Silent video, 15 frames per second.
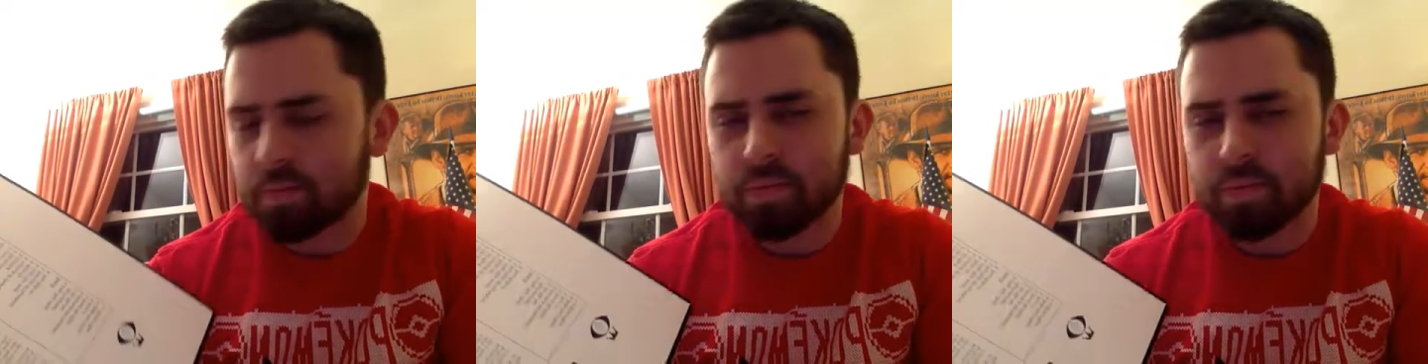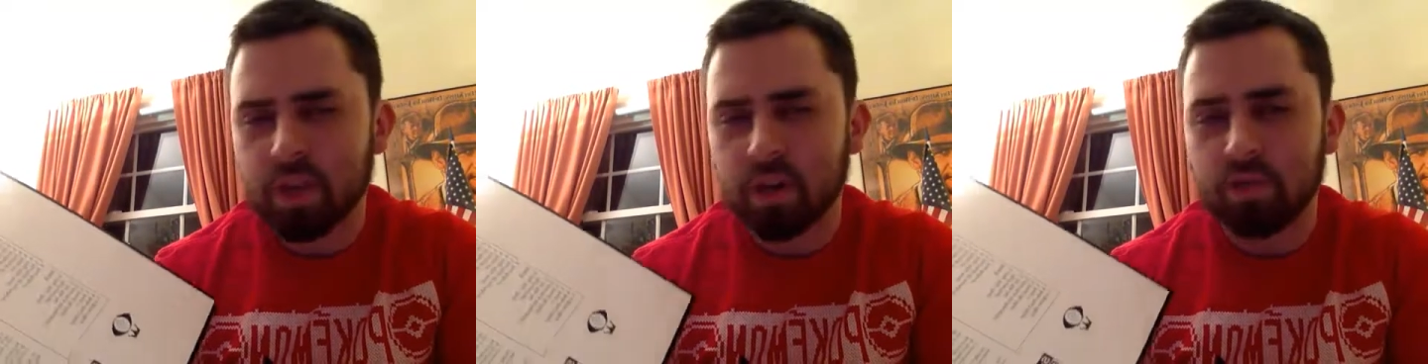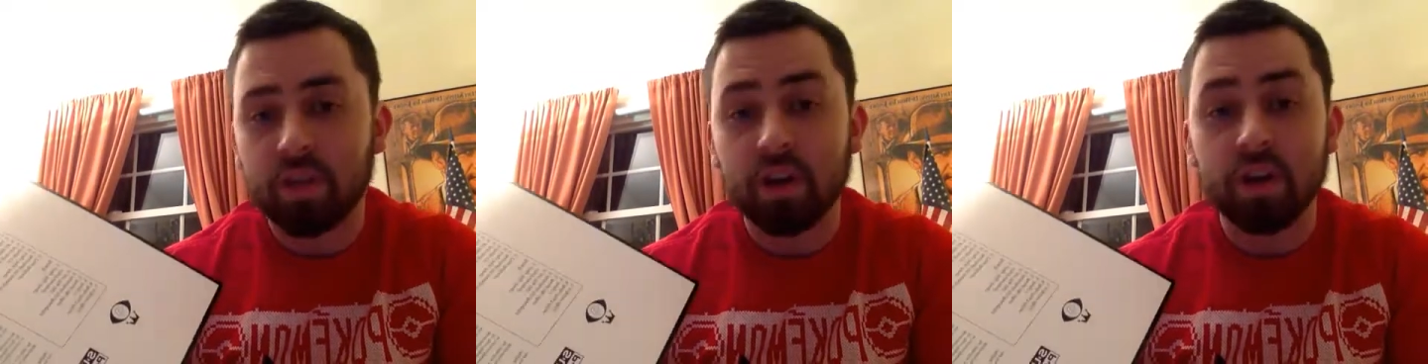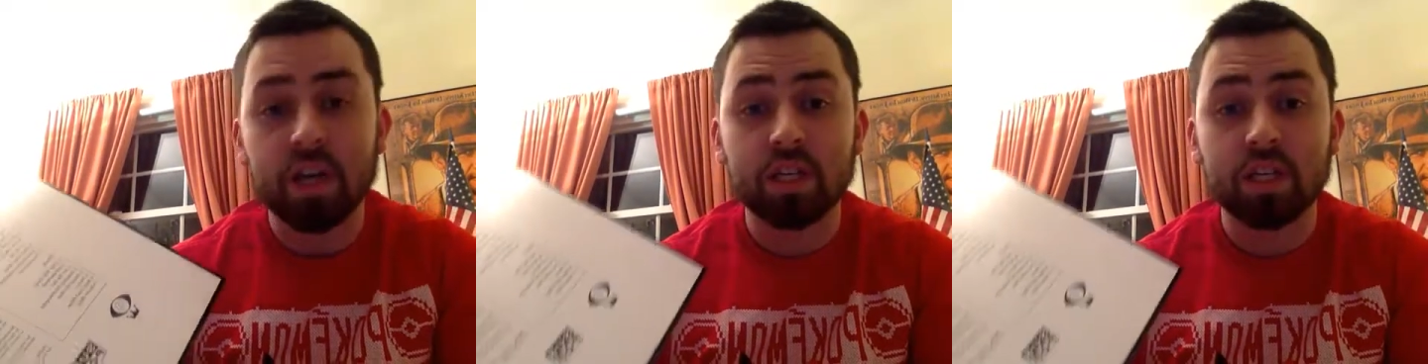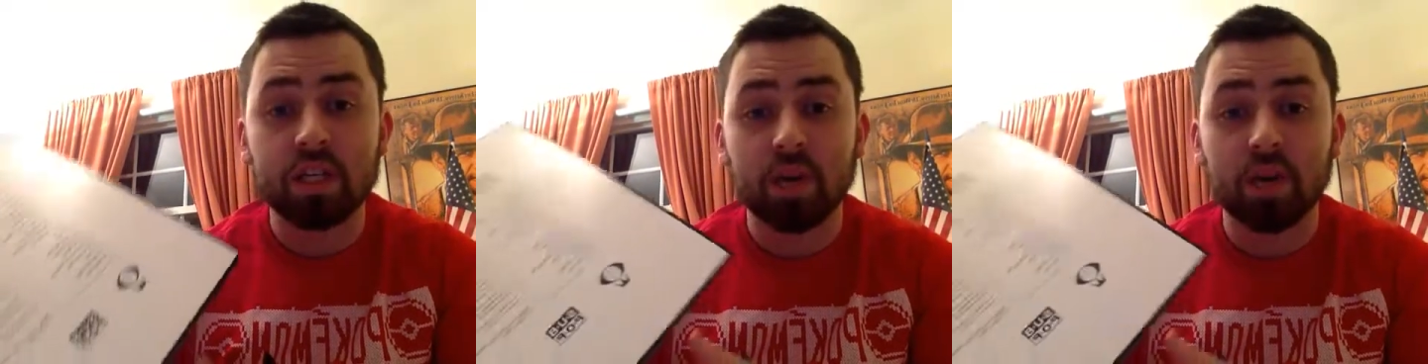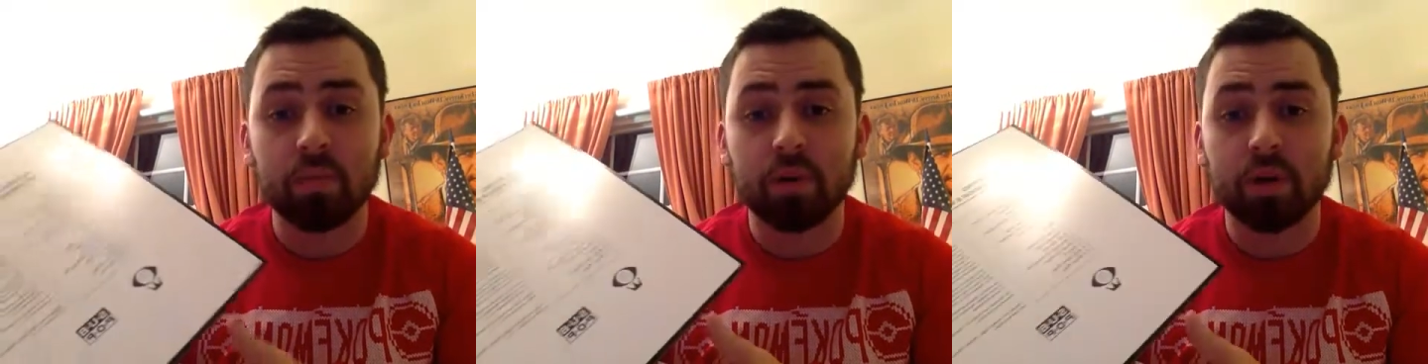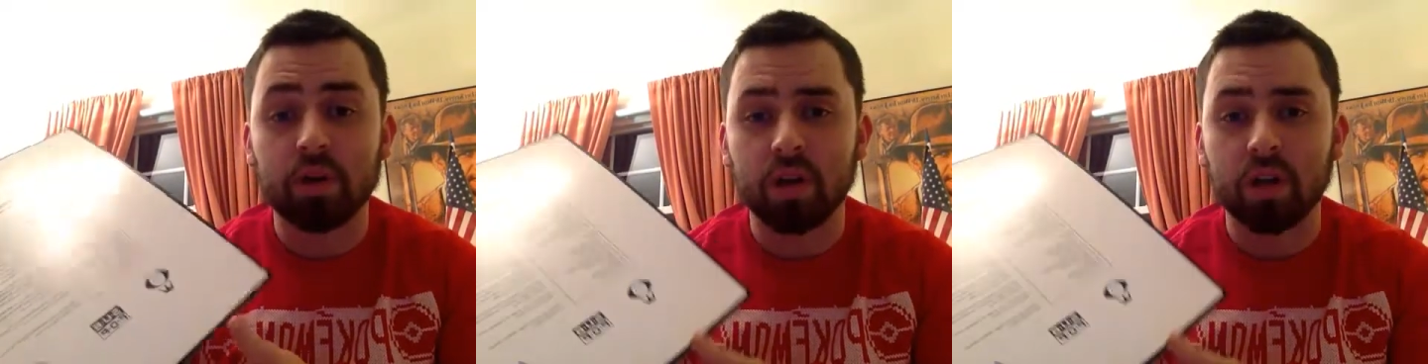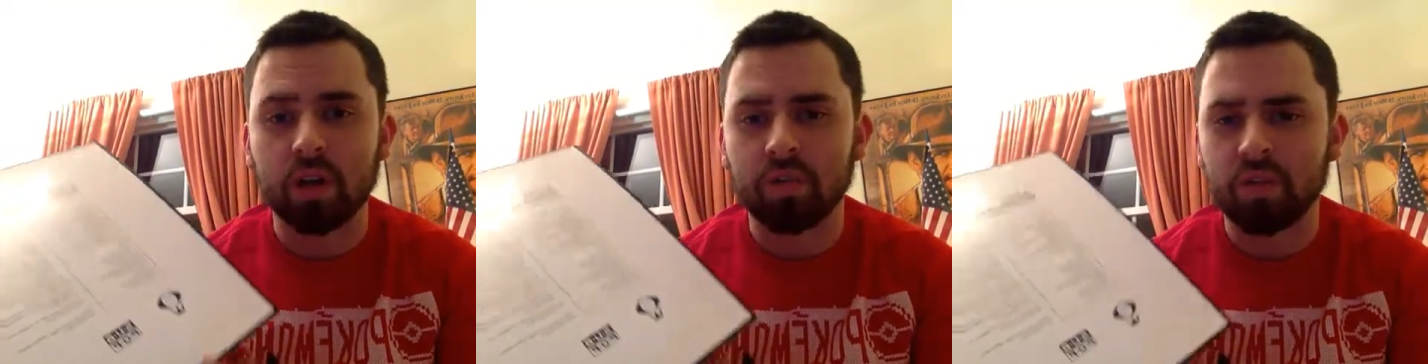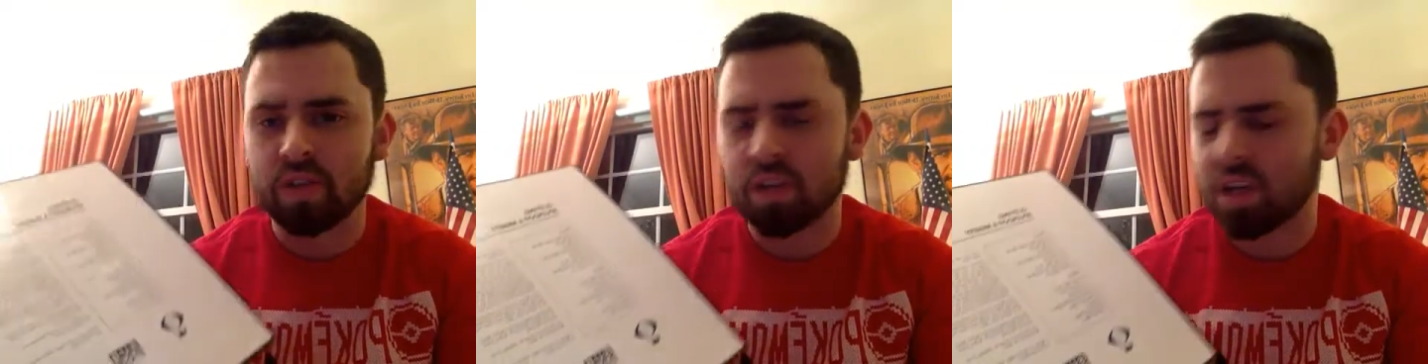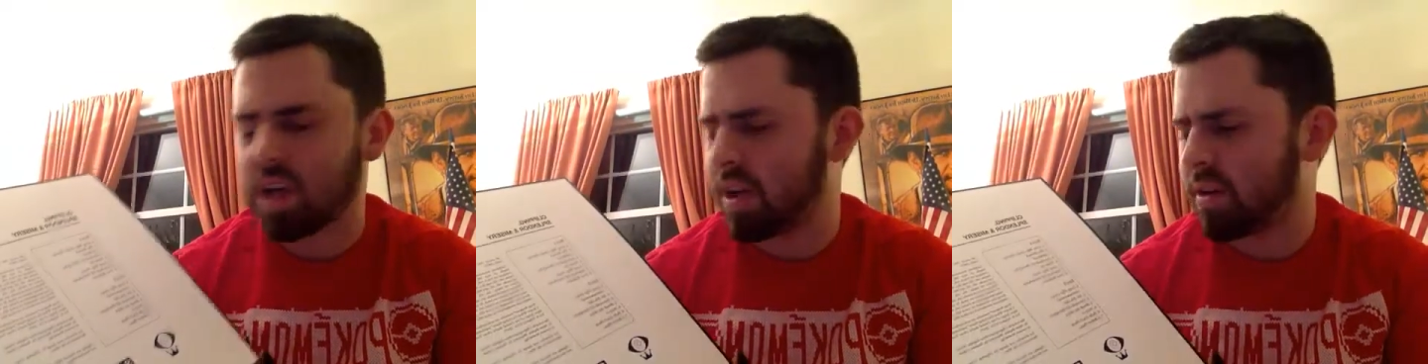did a fantastic job bringing to life. It's
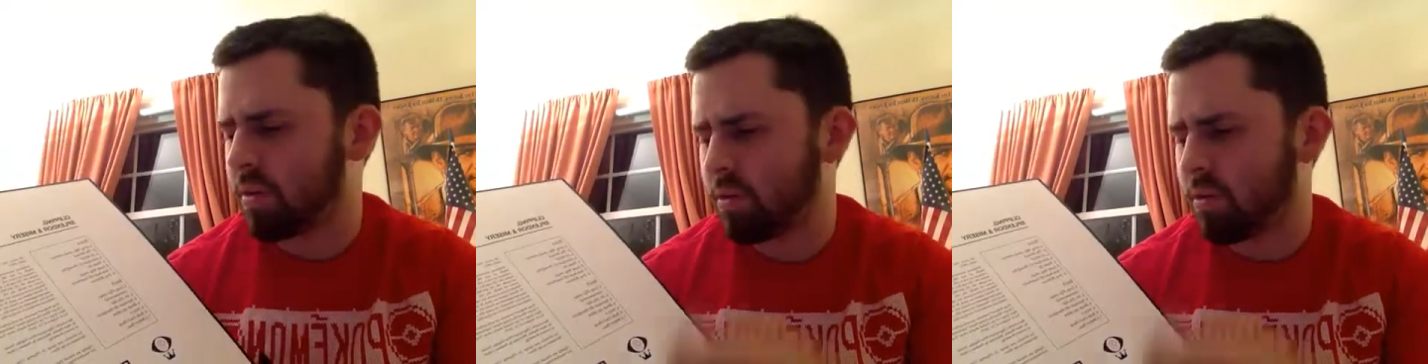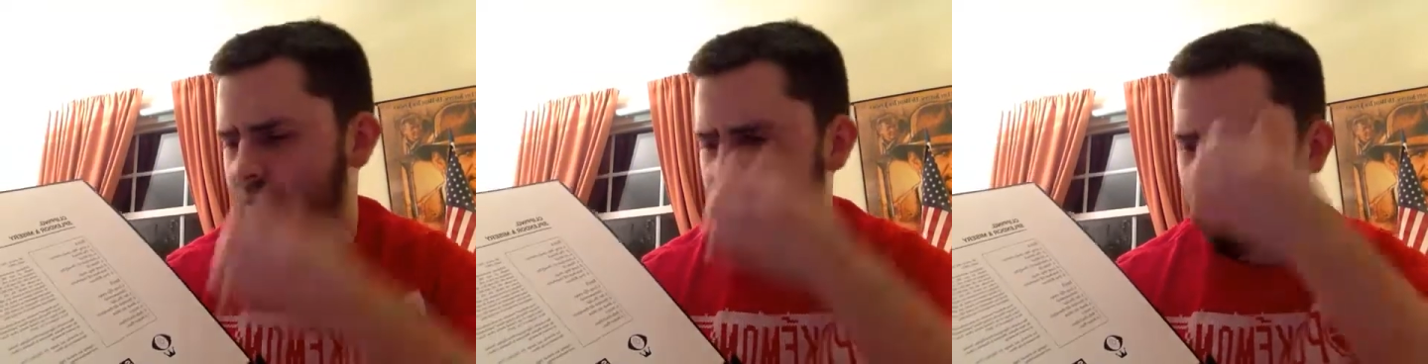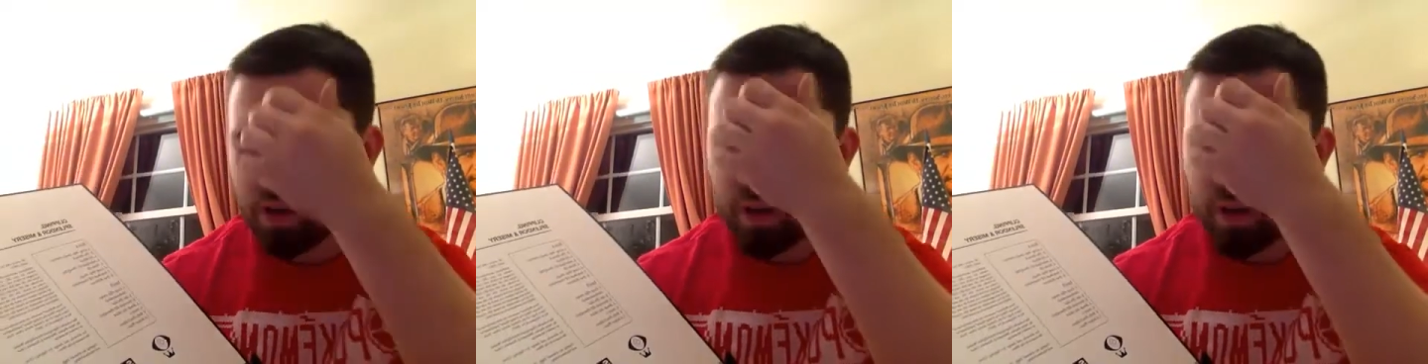kind of